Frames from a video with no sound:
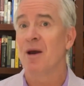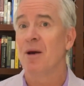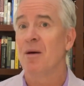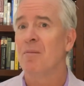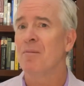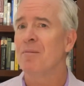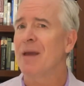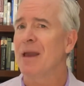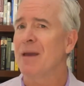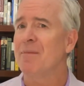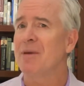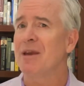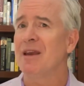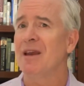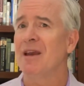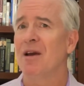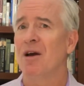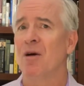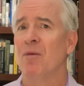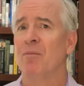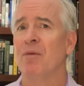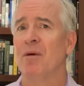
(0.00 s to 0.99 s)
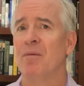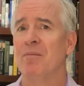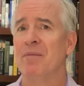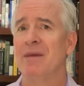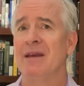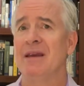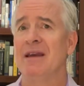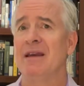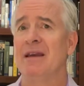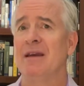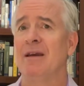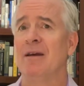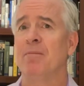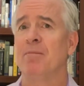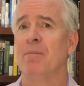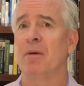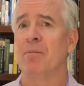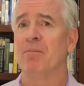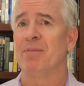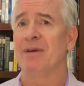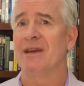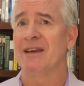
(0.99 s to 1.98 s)
Maybe, but
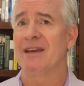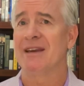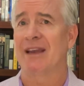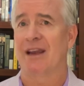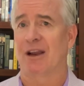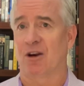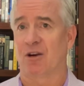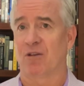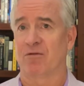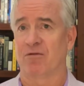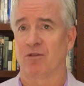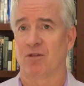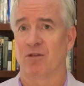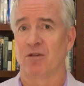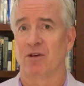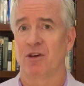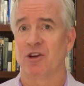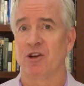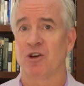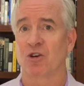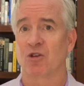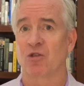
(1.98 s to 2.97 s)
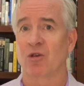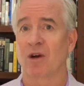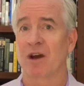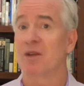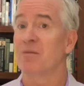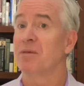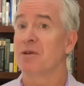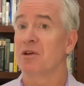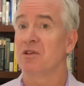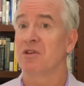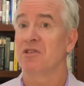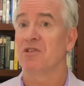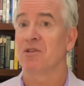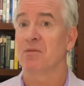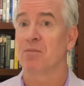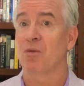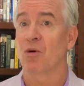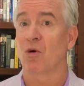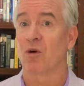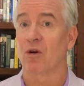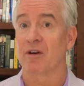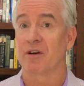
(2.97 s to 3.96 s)
be careful. Your credibility is
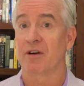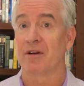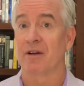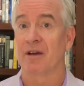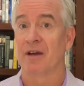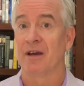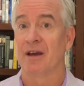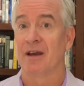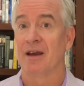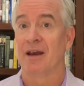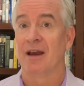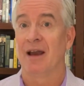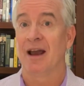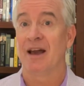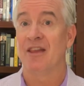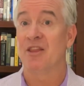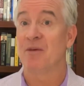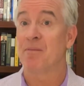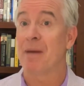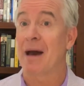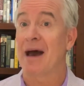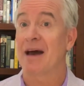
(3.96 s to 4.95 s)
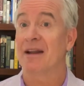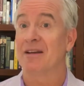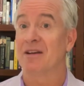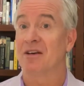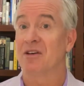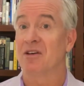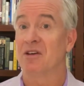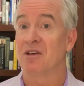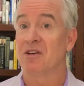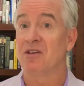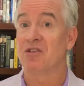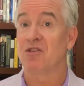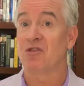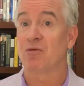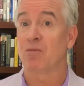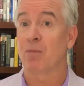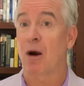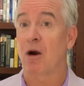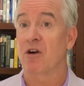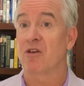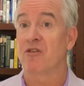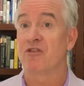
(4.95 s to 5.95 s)
important, and the BATNA is
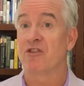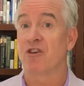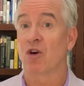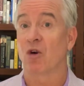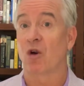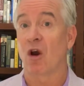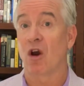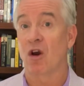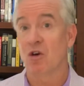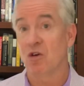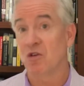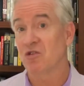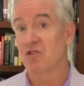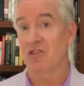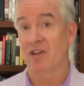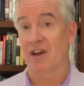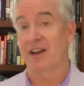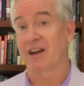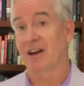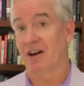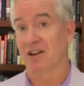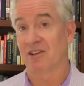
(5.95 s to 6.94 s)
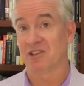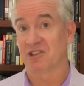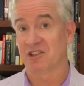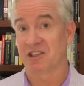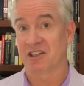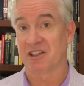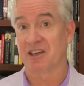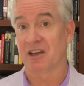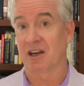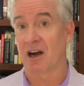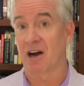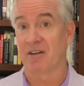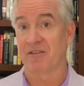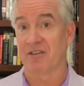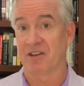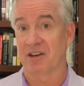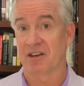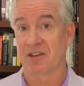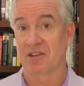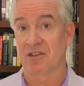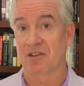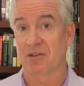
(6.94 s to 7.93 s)
part of your own psychology and
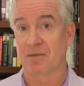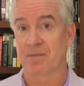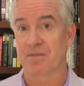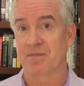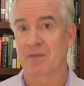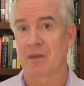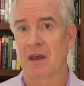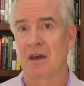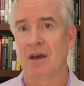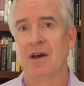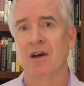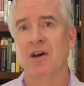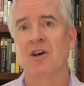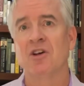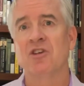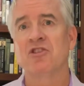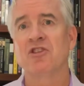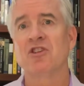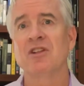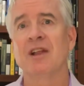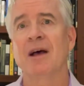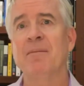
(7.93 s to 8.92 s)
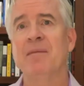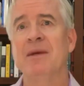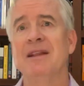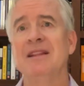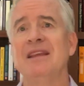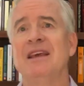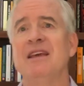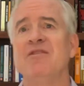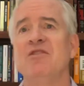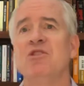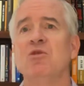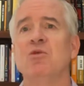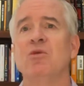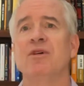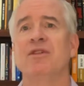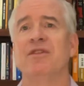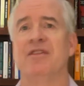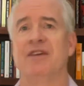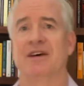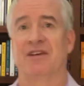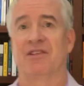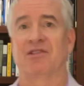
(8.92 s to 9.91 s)
confidence. So let me leave you
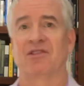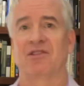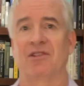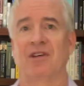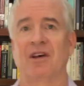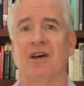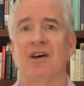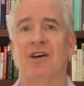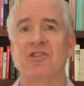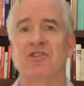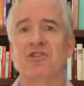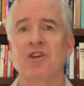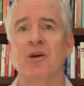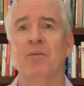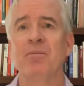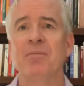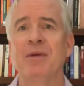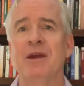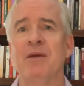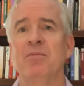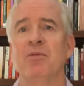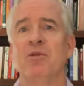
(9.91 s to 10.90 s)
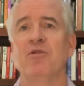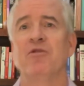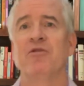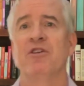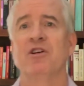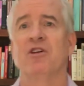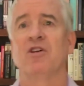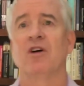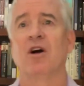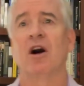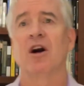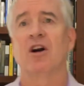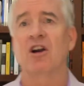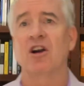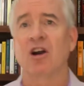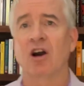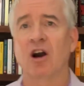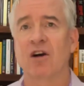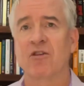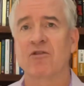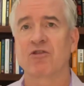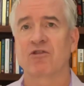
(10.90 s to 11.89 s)
with this. Some people feel
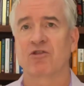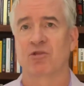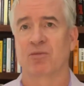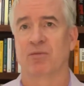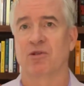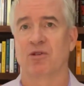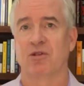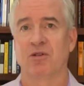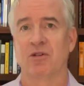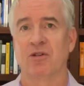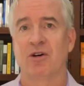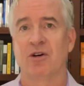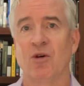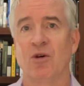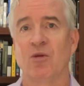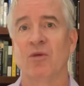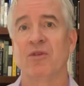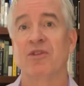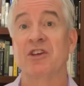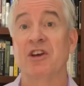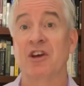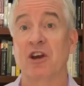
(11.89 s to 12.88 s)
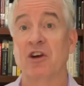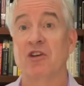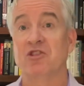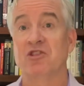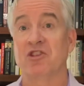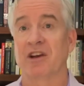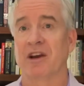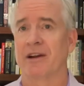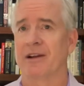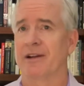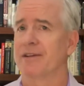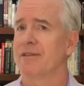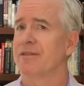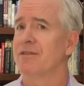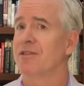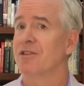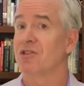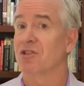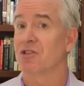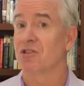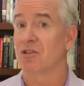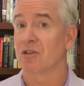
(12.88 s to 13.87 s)
uncomfortable with negotiating.
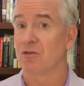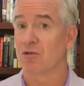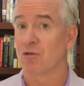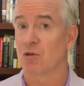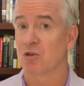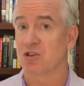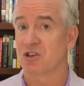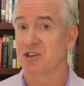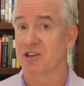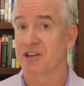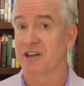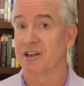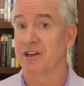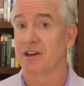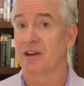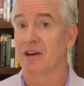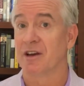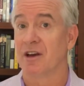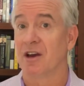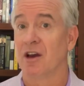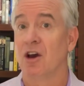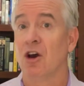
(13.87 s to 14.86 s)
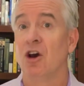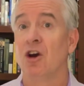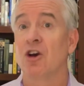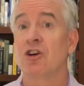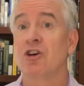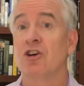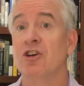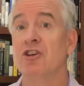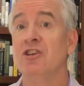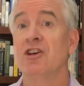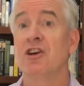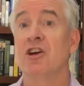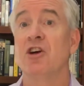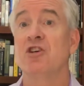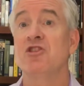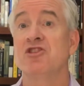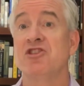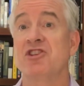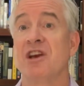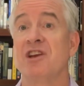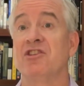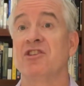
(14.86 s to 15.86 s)
This is unfortunate. Good
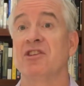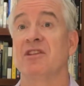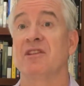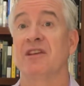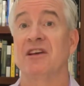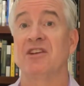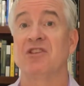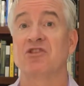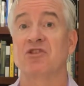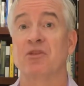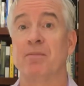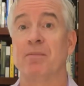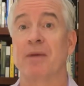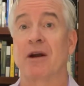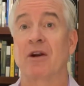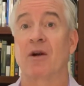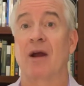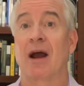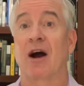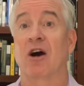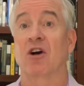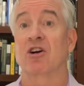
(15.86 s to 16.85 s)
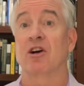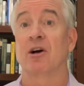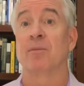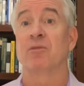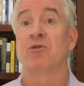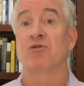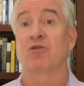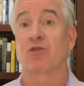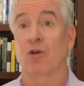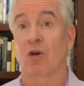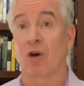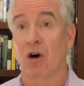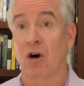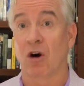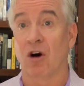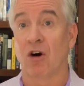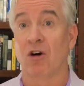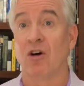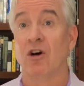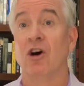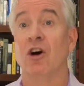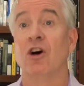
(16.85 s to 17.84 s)
negotiation leads to better outcomes for
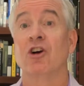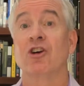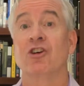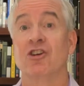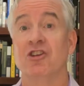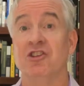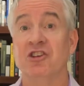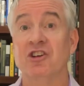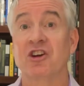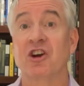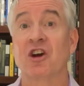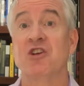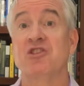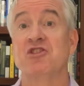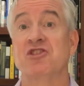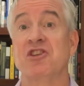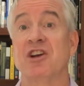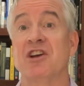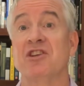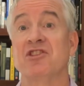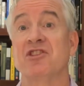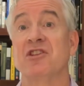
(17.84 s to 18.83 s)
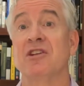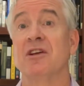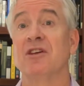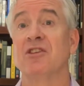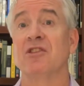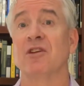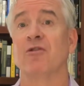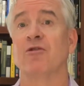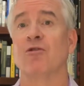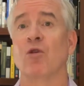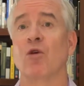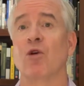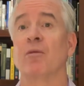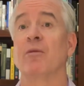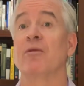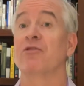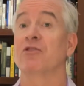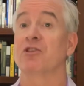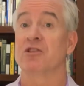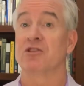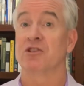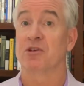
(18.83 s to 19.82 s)
all. Good negotiation is a form of
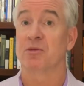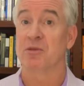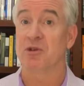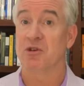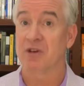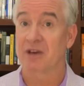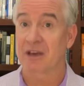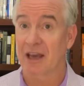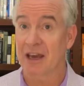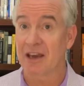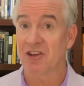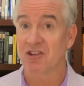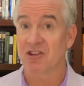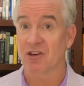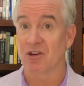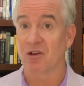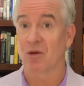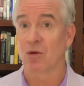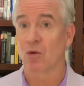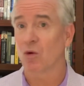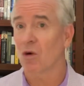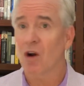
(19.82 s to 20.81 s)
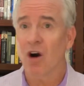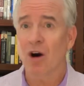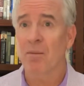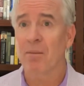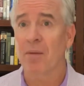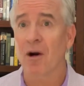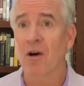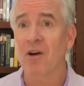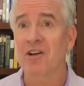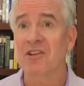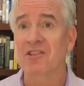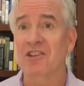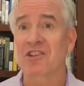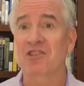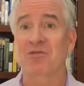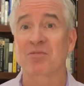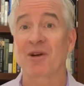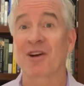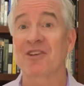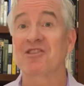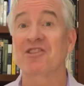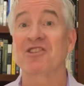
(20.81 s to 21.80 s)
good communication, where all parties
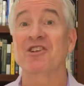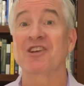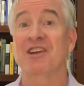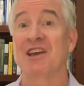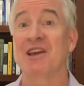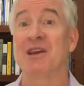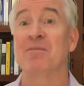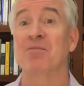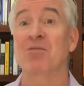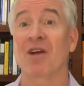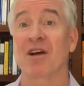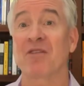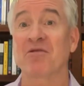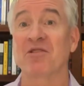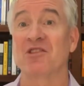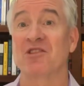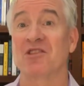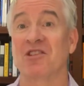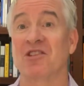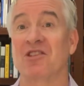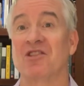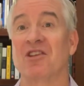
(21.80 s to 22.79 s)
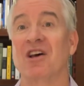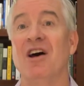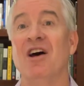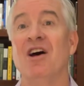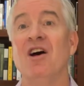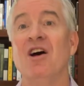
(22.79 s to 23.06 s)
express their key preferences.